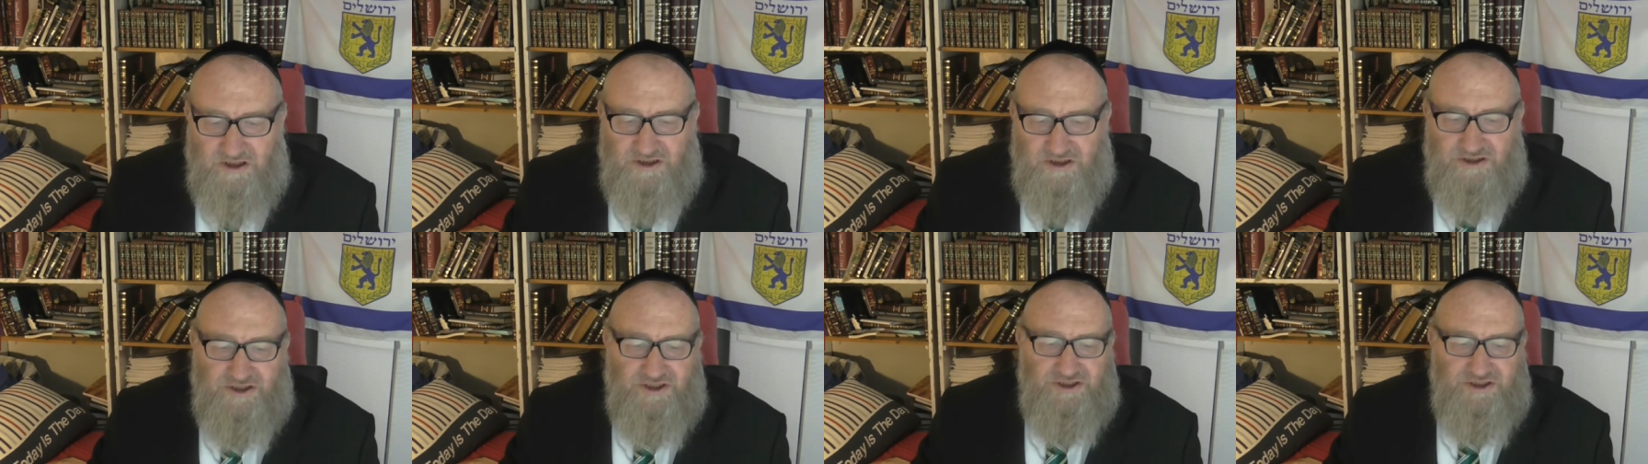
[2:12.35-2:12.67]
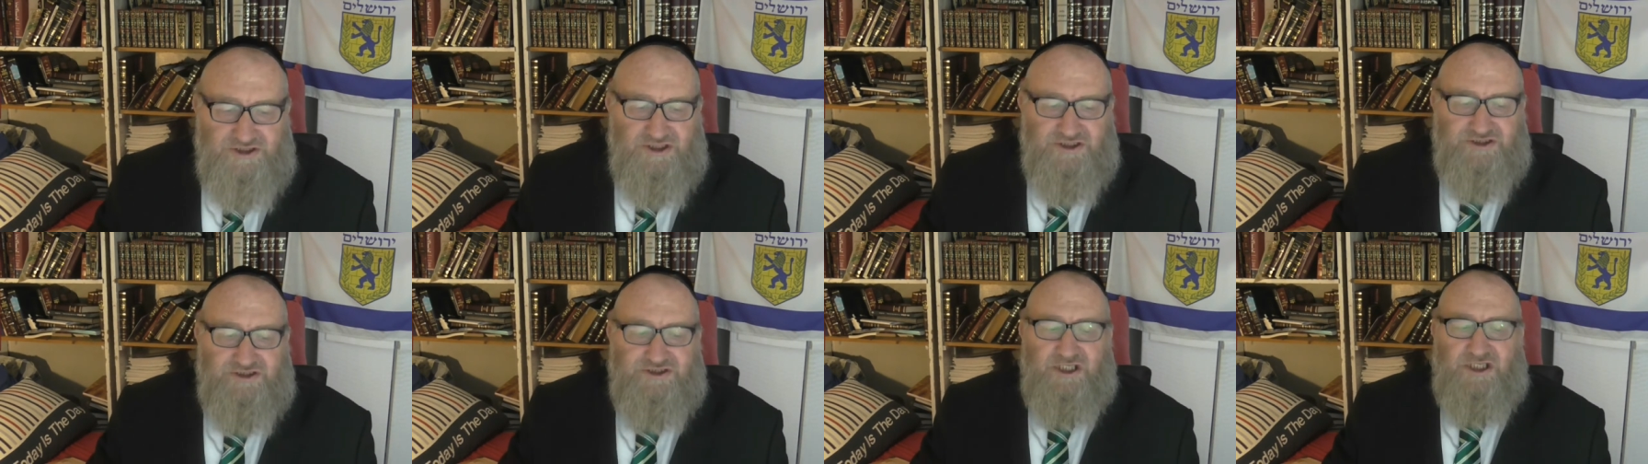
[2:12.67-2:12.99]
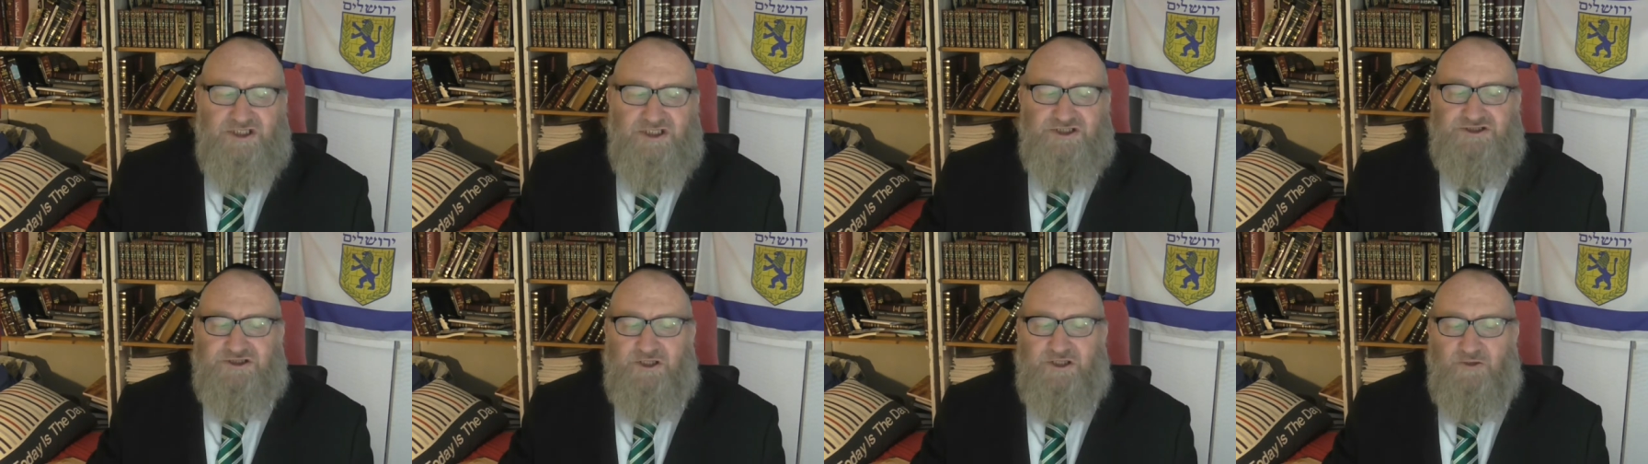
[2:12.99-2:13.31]
It is a
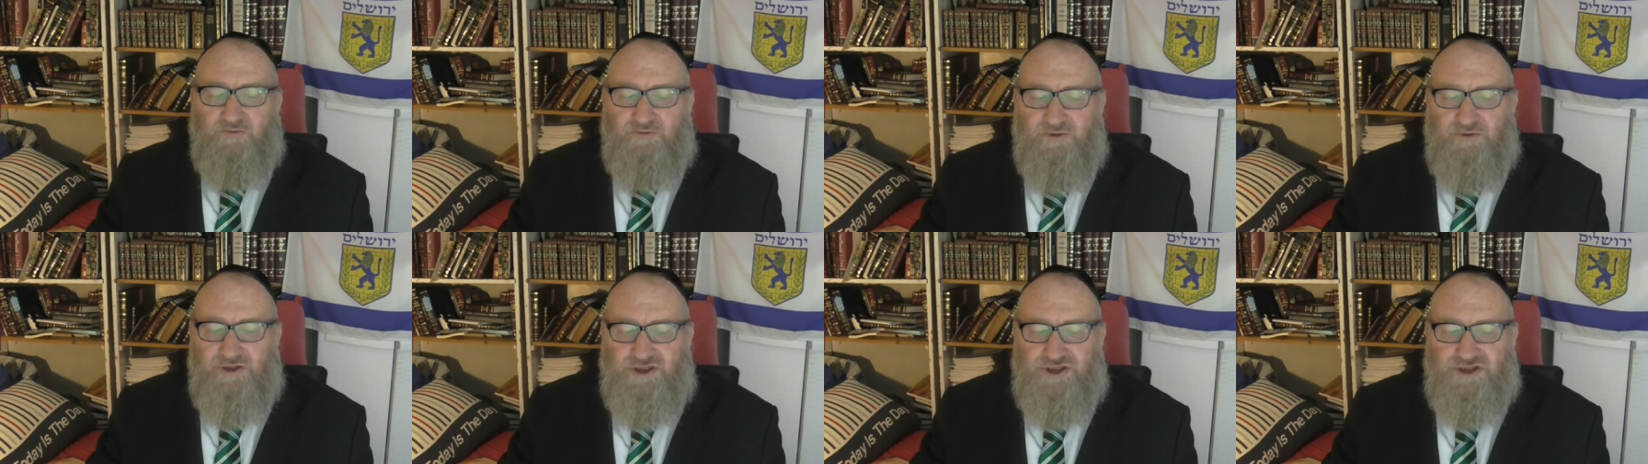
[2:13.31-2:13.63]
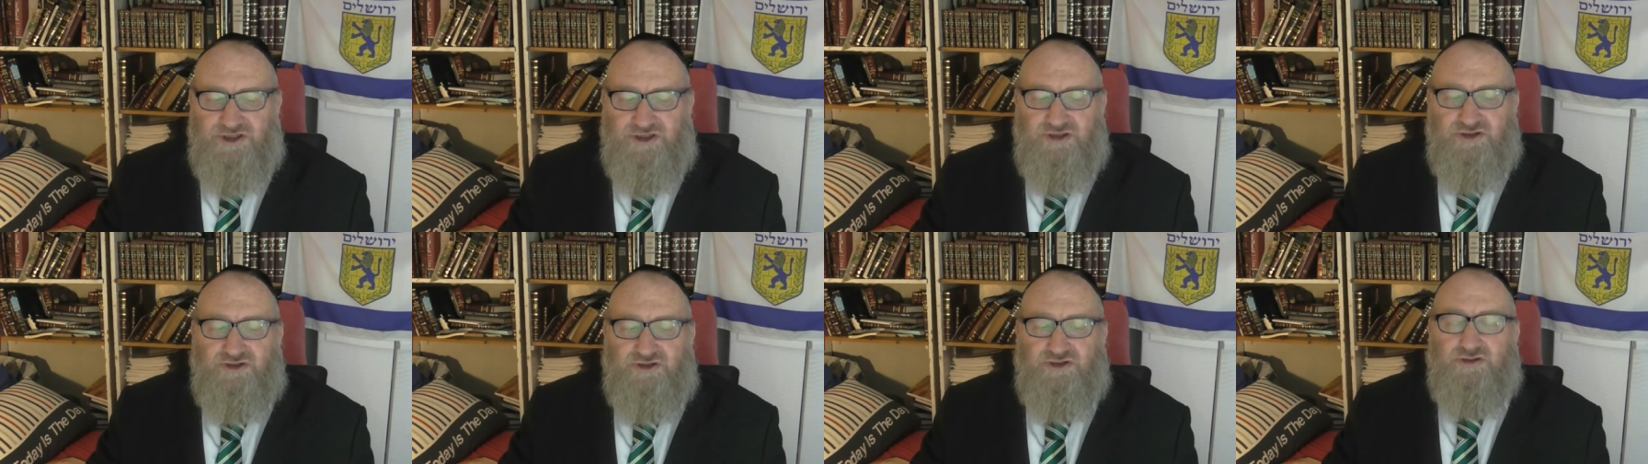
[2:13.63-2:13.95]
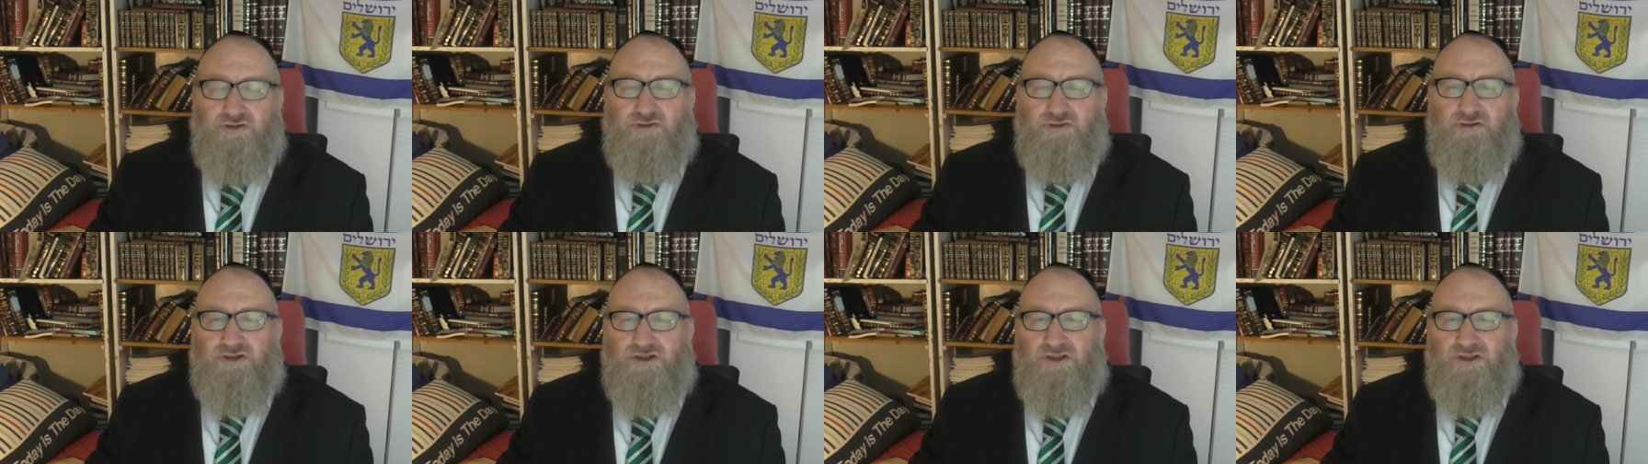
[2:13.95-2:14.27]
tasty fish.
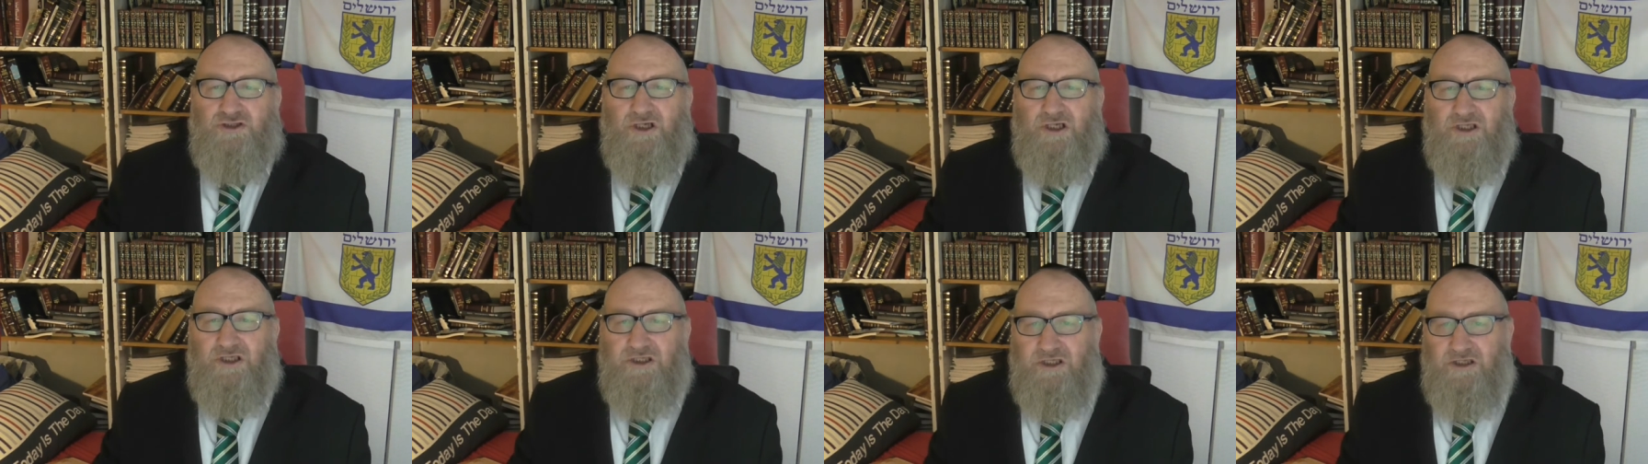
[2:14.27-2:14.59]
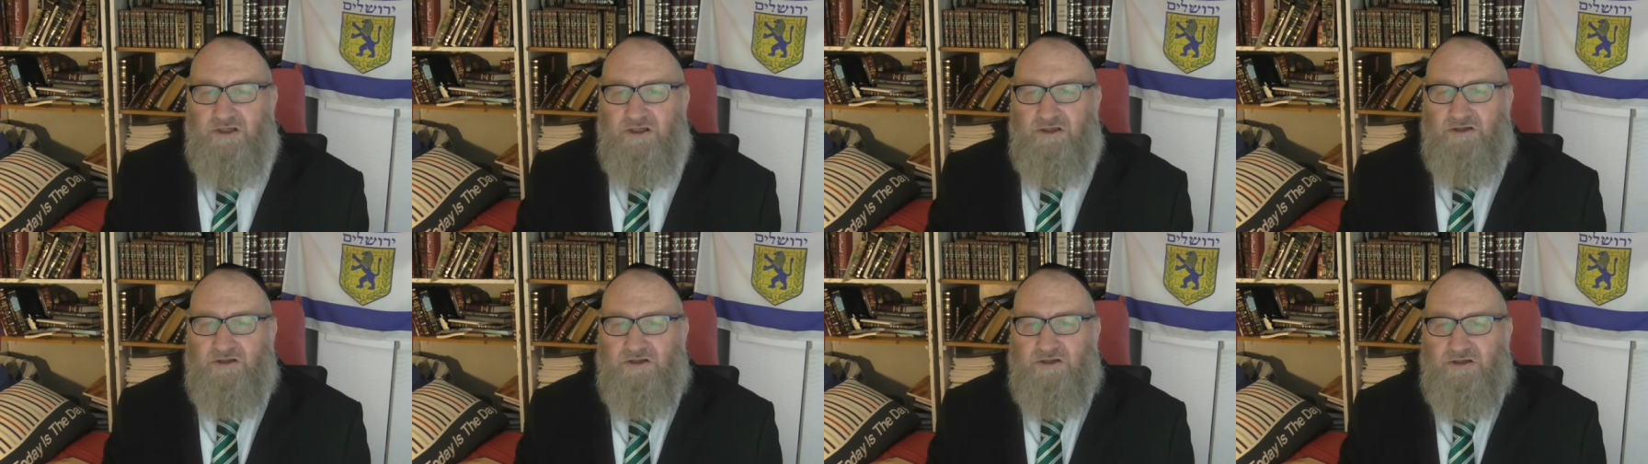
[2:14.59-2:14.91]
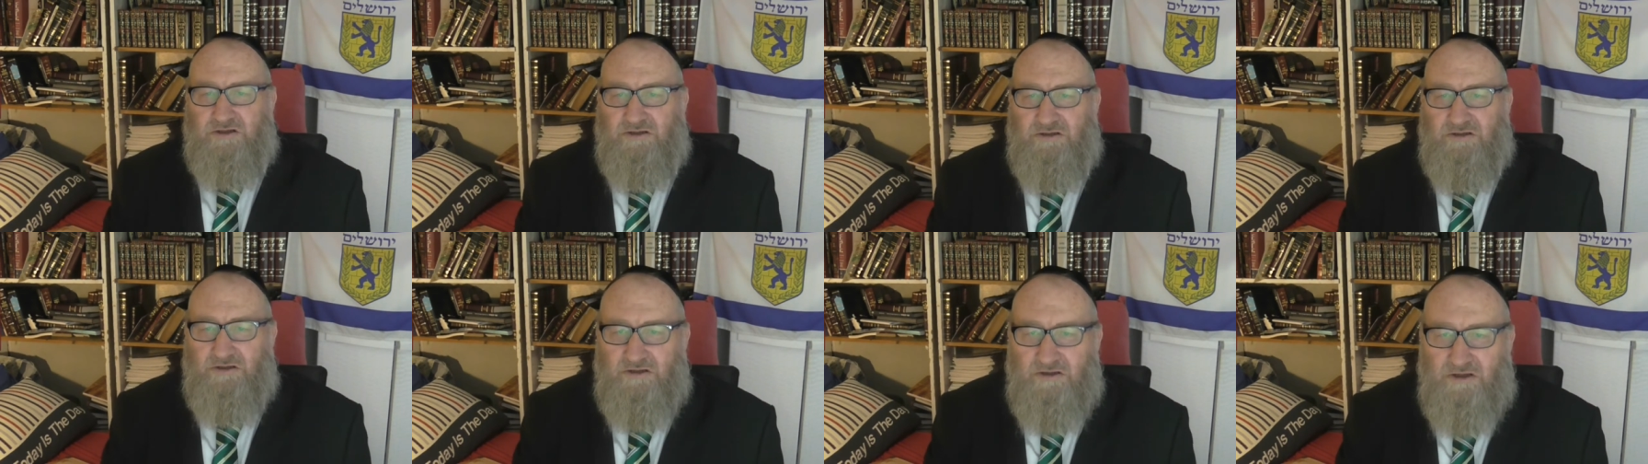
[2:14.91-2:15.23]
Jews like
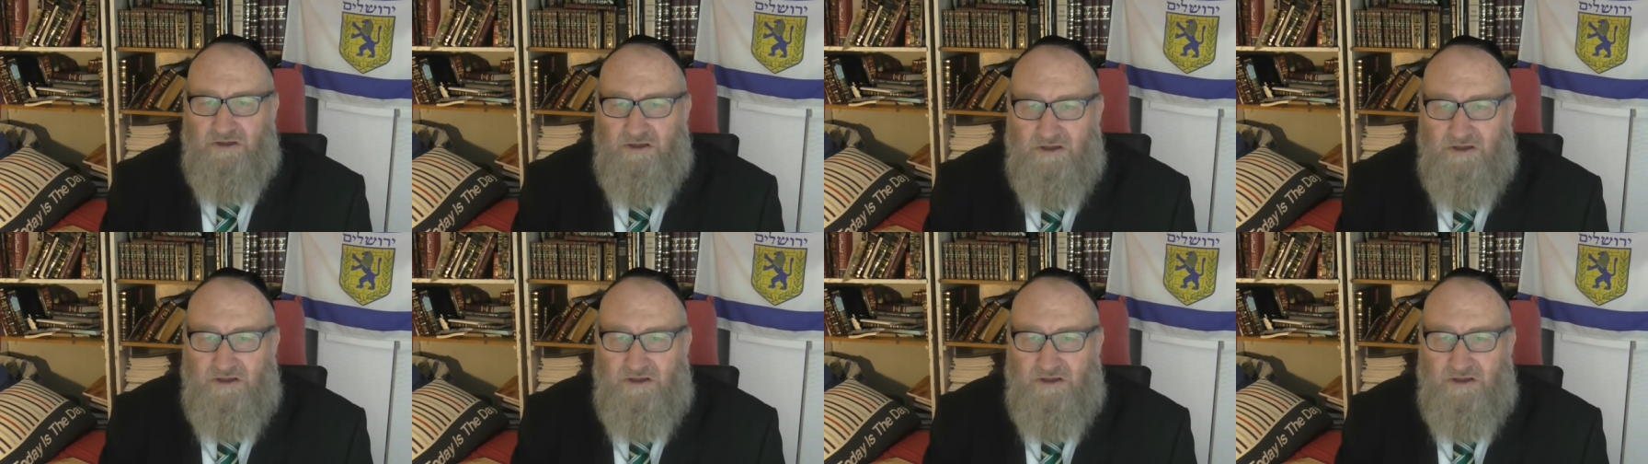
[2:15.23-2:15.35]
herring,